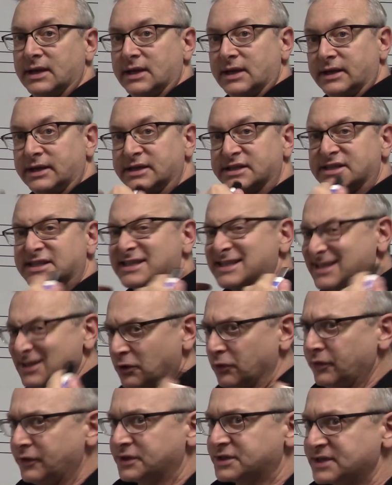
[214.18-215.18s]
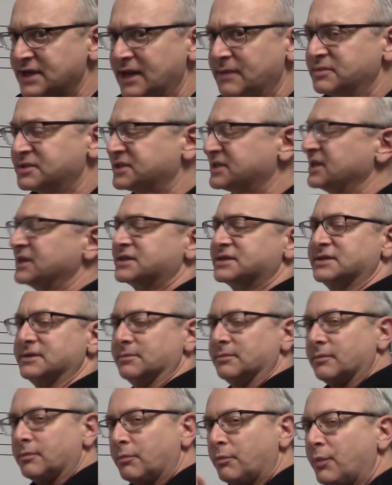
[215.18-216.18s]
is still the same system,
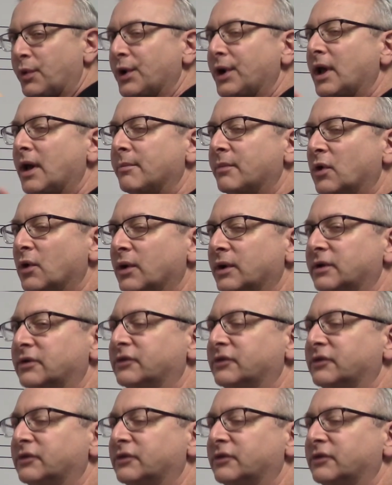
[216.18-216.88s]
but I'm going to